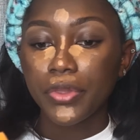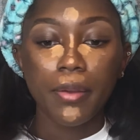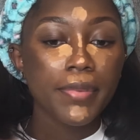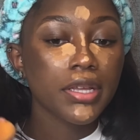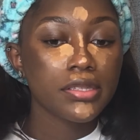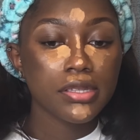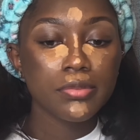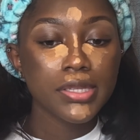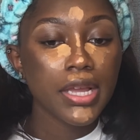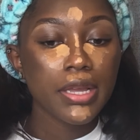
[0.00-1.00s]
because
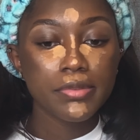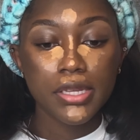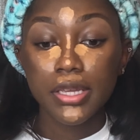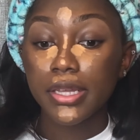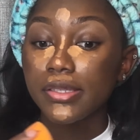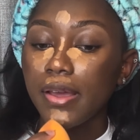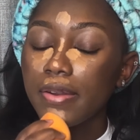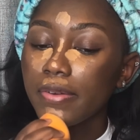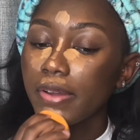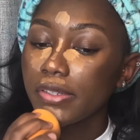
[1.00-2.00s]
sometimes it gets out
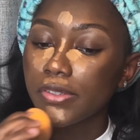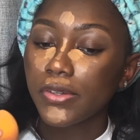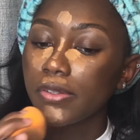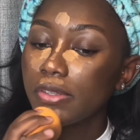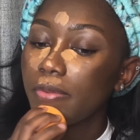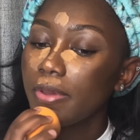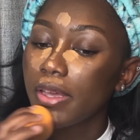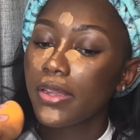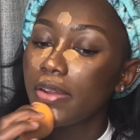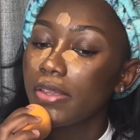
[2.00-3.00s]
of control, to be
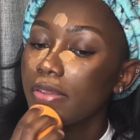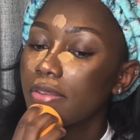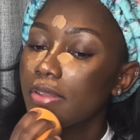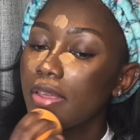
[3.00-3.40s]
honest,